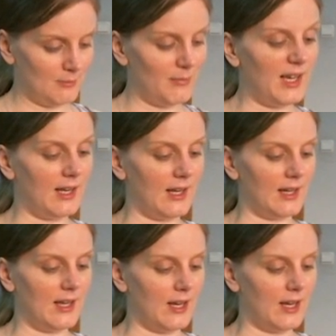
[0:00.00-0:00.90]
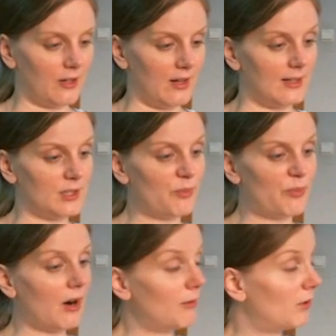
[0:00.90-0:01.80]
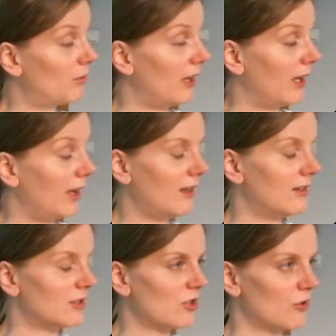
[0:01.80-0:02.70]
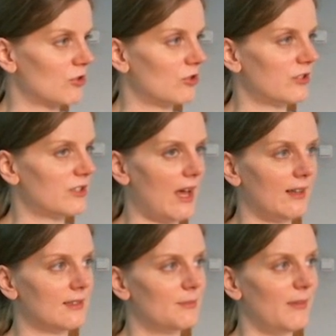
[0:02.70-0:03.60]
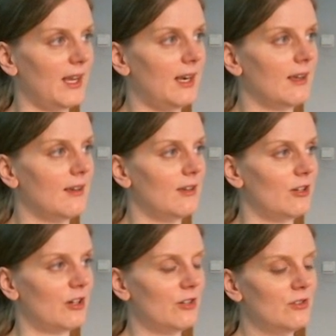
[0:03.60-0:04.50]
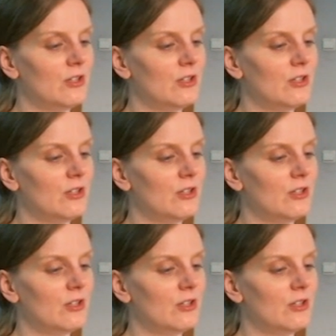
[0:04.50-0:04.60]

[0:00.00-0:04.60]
meaning here, then it's probably the social science meaning, you know?